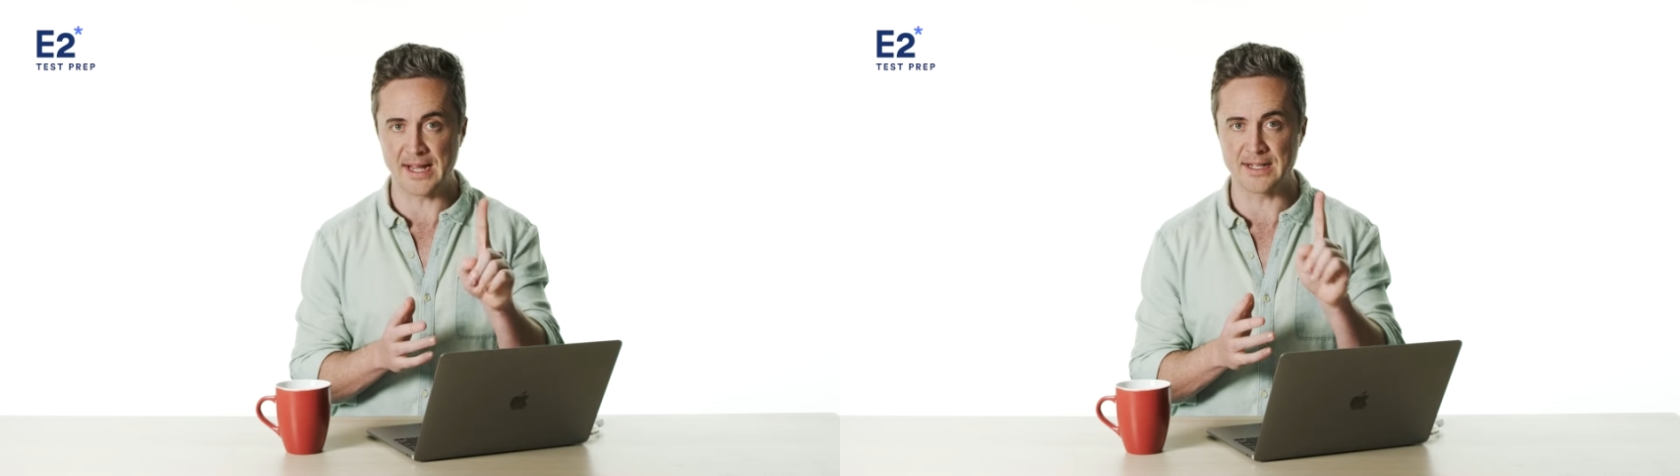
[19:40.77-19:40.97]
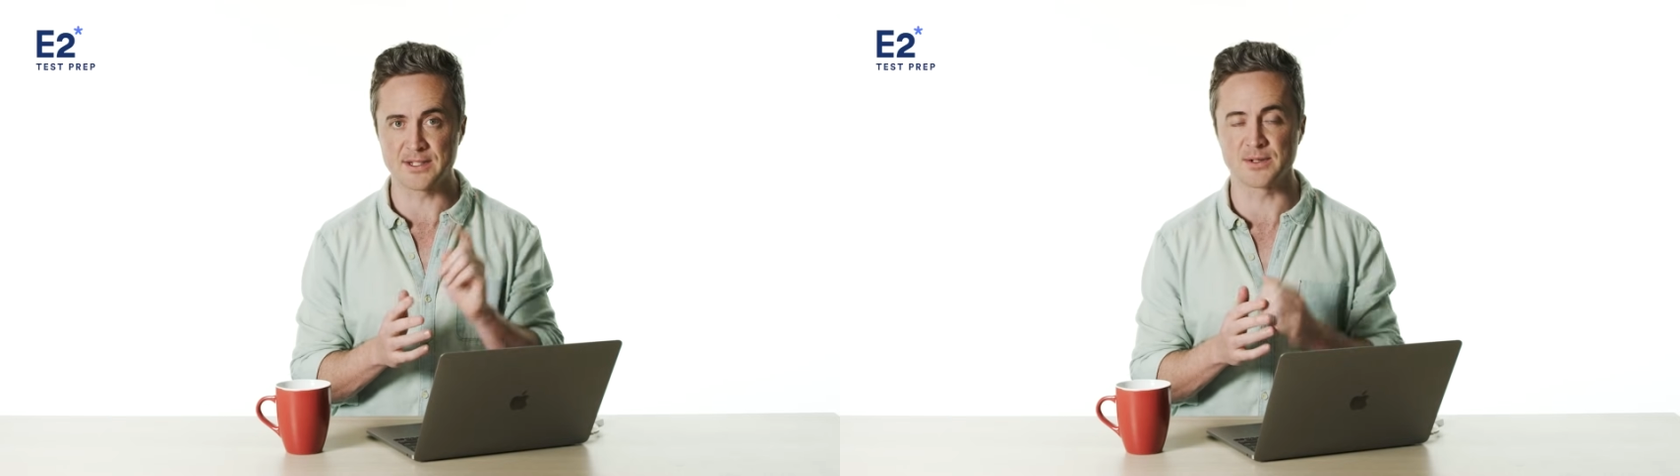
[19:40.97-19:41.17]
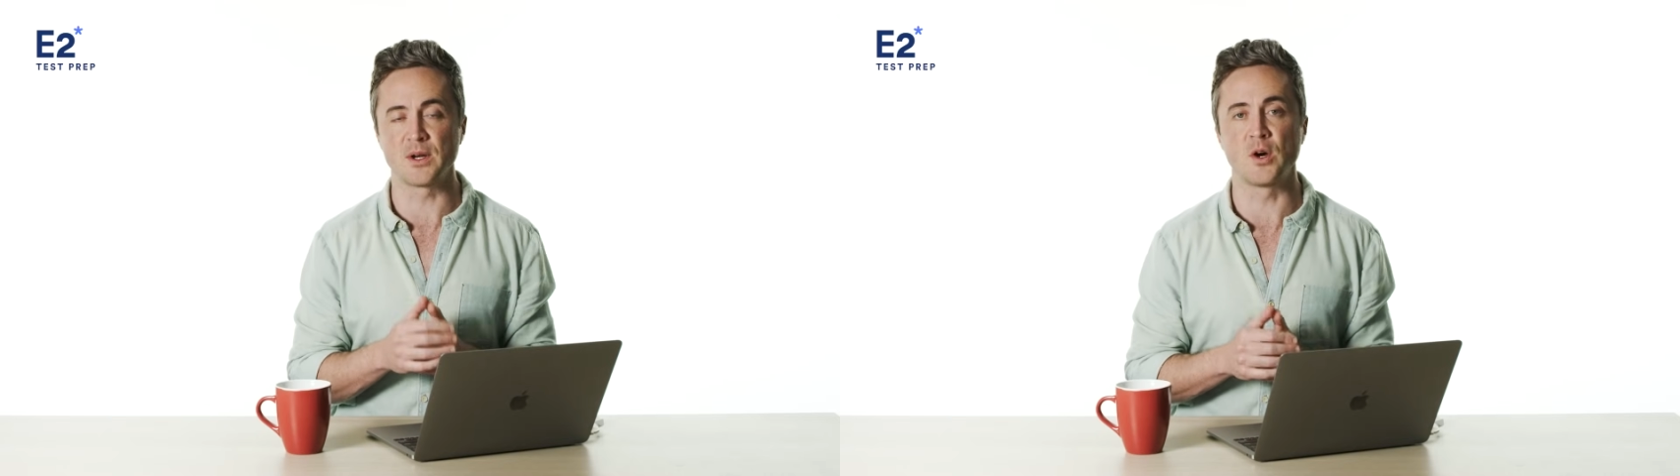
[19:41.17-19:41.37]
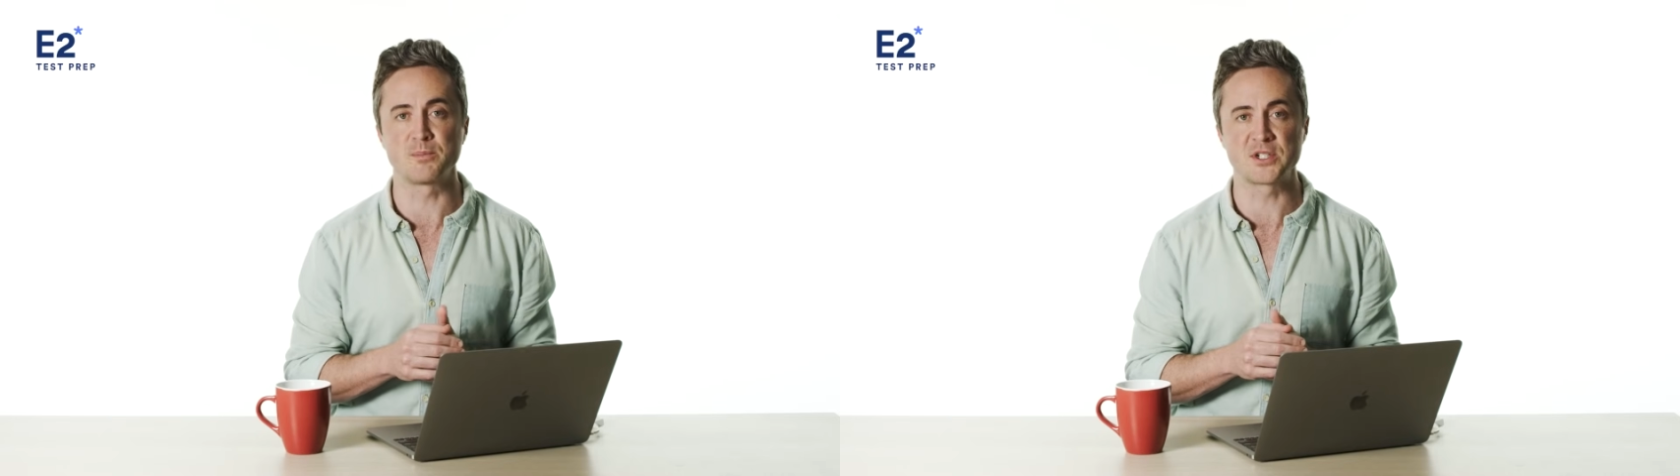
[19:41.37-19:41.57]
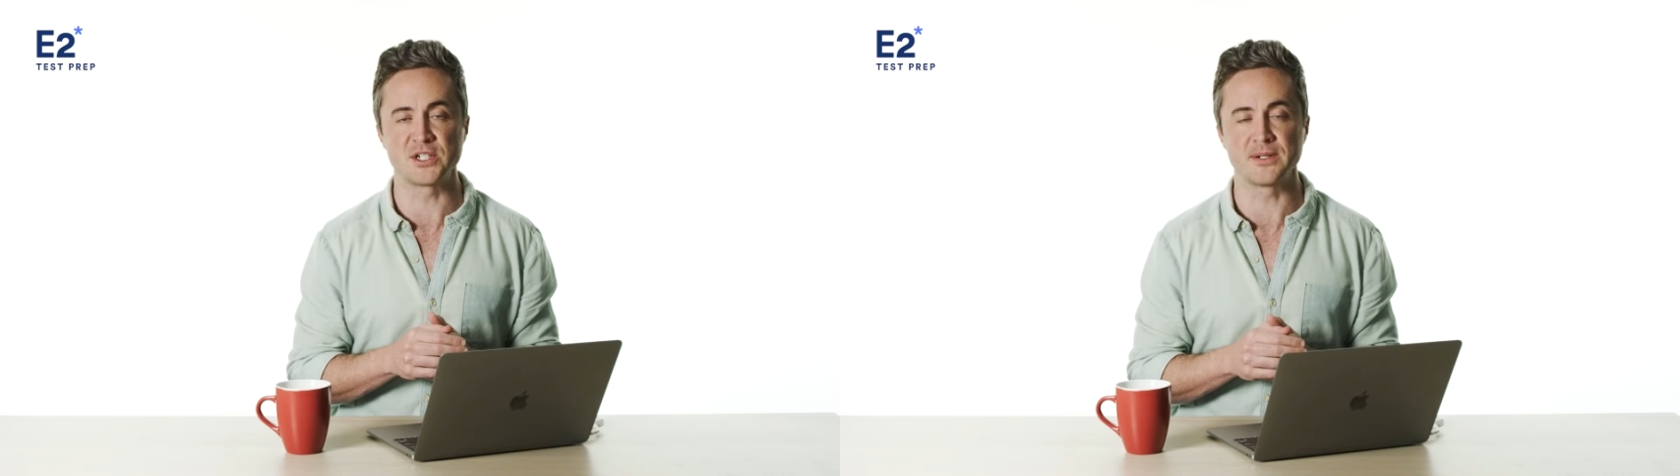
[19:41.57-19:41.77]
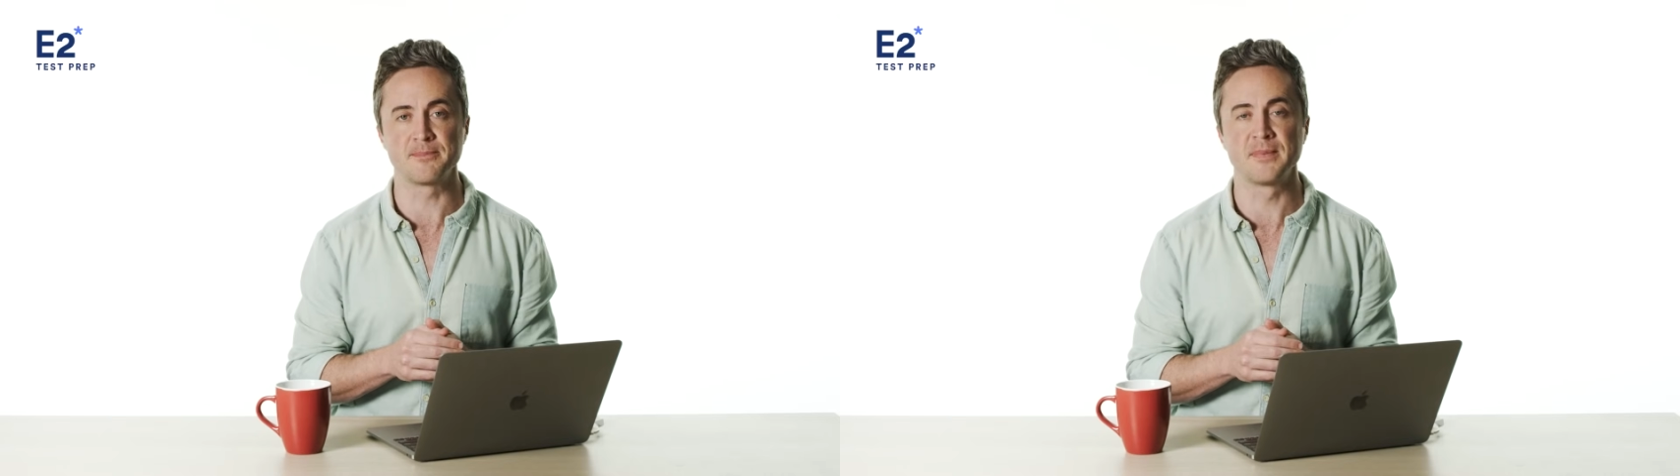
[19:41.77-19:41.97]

answer option.